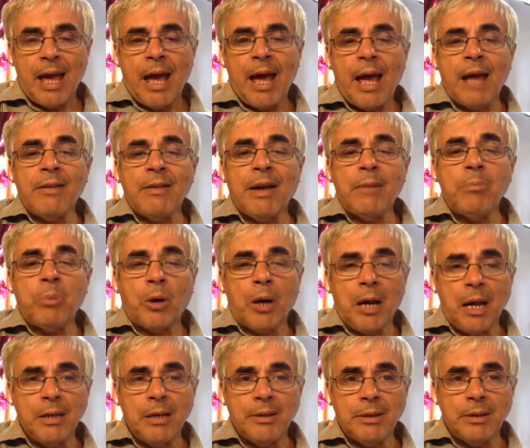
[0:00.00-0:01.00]
And they
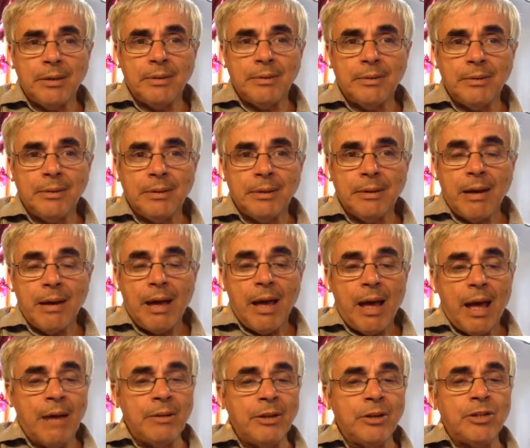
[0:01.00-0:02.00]
prayed.
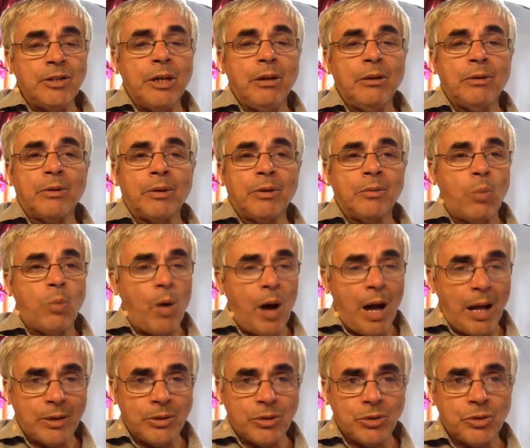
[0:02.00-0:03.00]
And the children
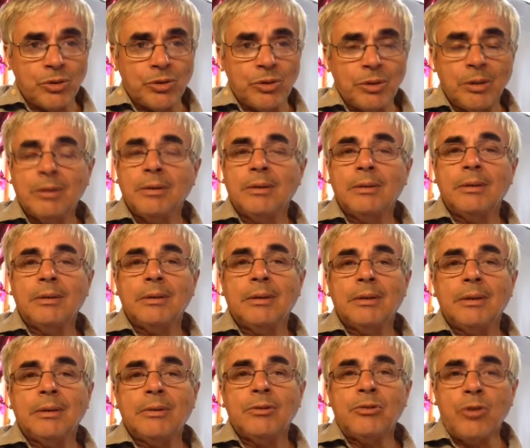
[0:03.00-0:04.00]
watched
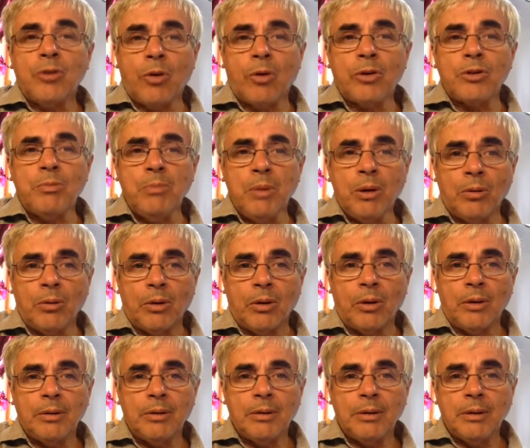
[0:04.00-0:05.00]
George
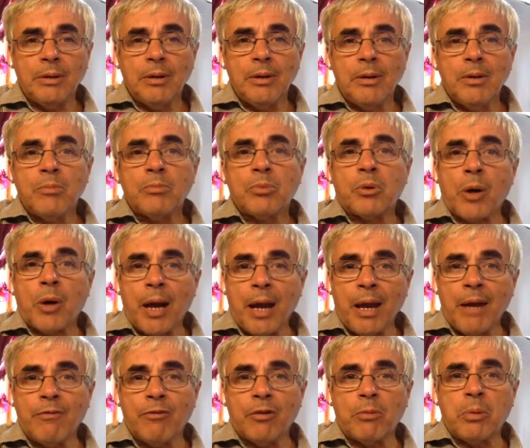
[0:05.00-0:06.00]
Mueller
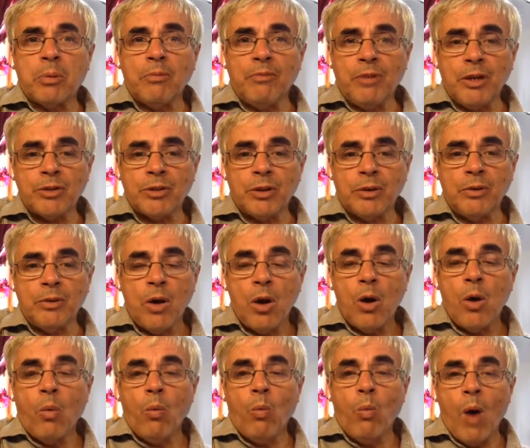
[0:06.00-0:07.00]
pray for provision
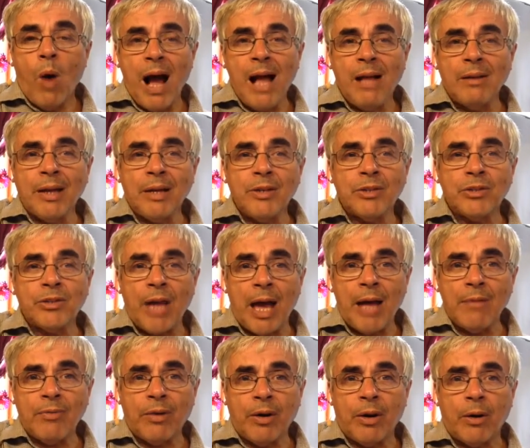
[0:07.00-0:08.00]
while they
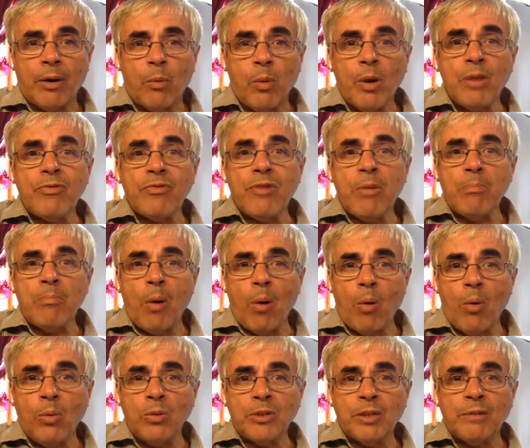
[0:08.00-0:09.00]
sat there with the
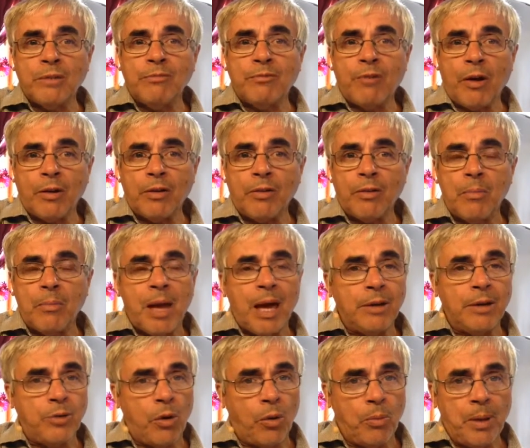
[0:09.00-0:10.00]
bowls in front of them
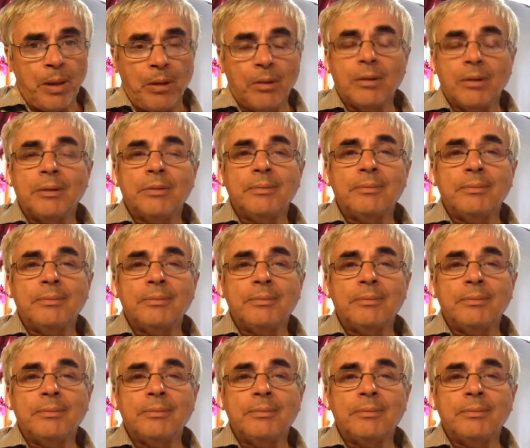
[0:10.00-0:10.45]
and no milk.